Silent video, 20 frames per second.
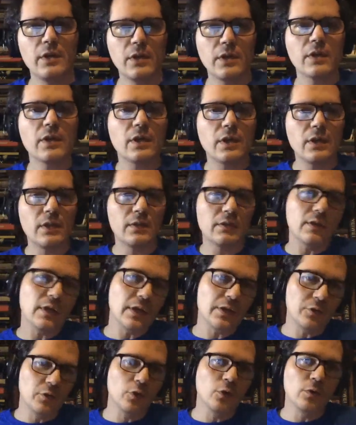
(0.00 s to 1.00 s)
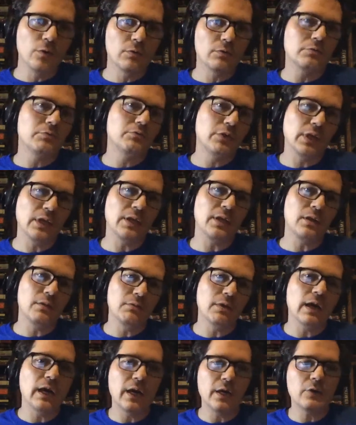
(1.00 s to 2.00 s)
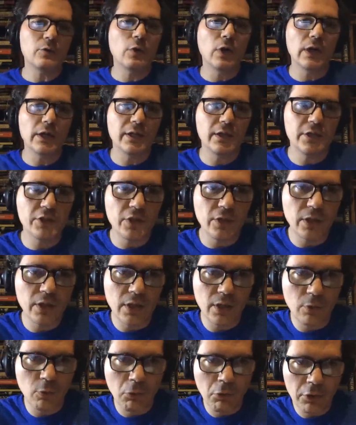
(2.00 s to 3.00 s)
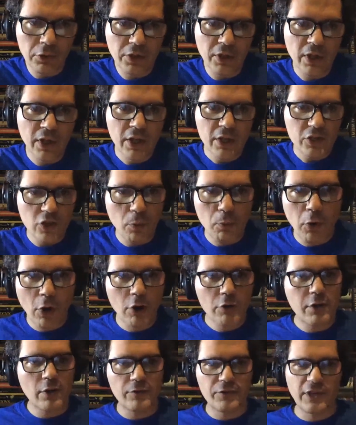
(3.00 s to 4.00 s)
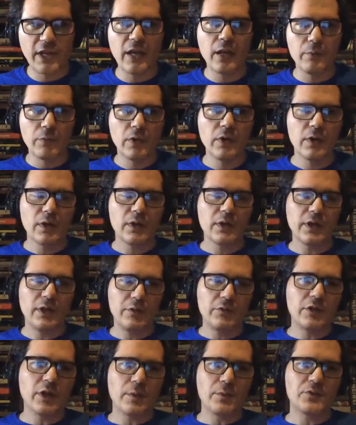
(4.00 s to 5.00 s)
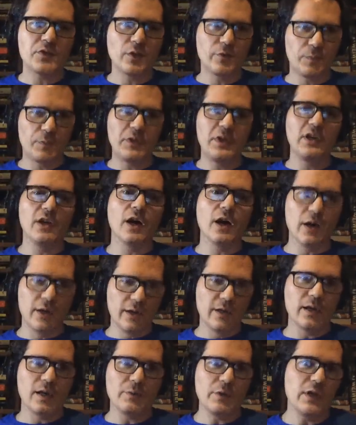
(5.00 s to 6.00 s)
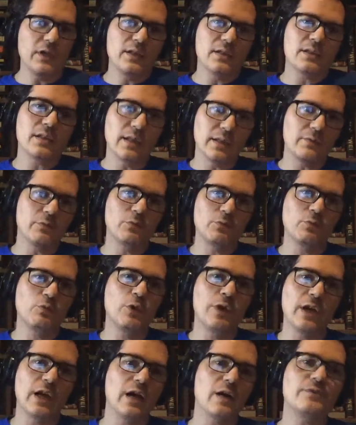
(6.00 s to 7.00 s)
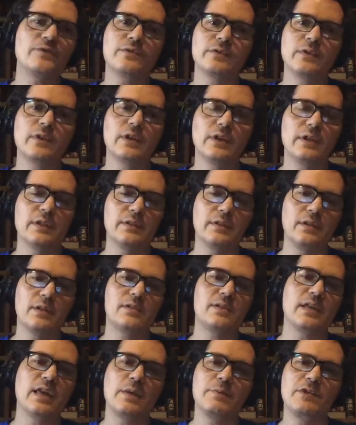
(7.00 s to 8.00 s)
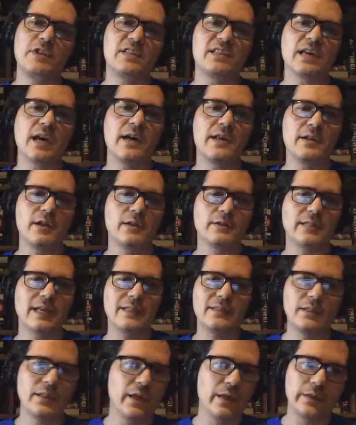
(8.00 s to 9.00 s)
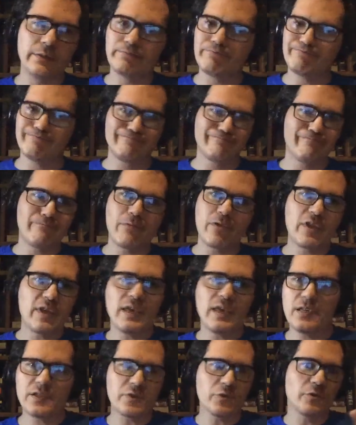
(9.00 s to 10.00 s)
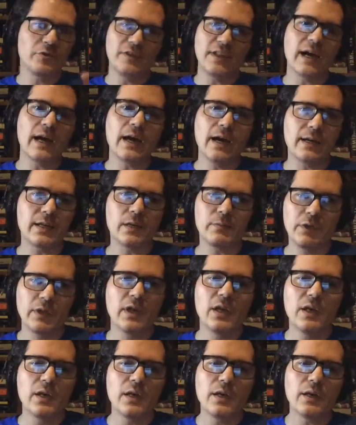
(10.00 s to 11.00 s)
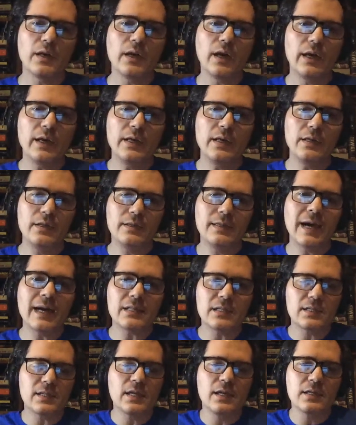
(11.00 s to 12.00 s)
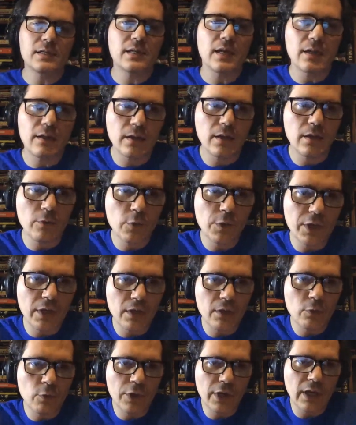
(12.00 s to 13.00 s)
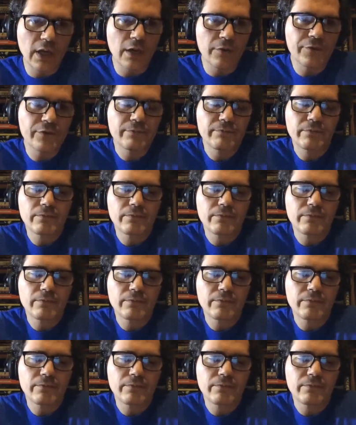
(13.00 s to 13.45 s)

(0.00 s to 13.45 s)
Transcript: and they do really high quality work. So both of them, in terms of PR, it's like we have the same designer that did this or that. In that sense, I think we have